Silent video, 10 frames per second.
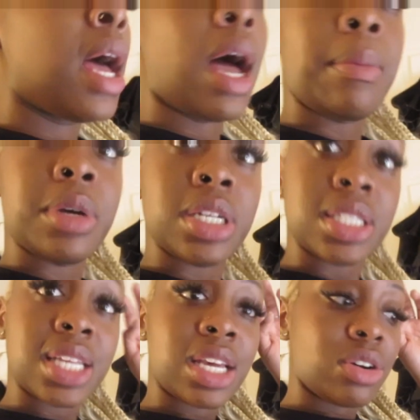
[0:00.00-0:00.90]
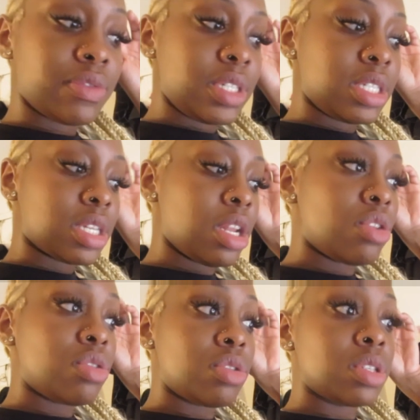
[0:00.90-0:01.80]
I'm gonna take off these
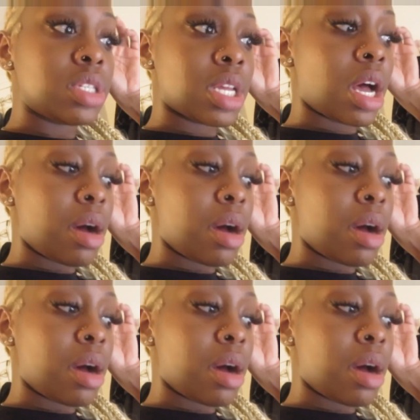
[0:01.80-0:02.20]
clothes,